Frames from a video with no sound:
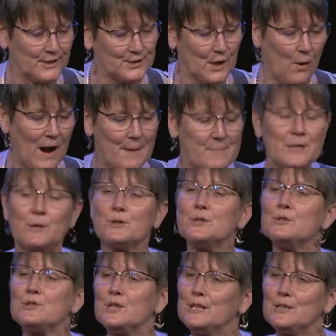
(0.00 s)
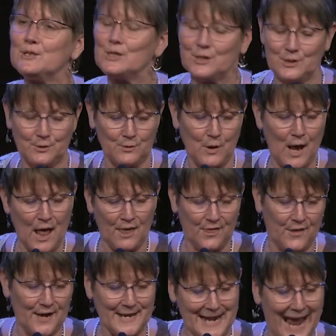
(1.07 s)
So I'm introducing to you
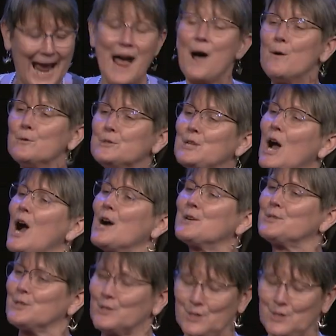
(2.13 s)
the now Dr.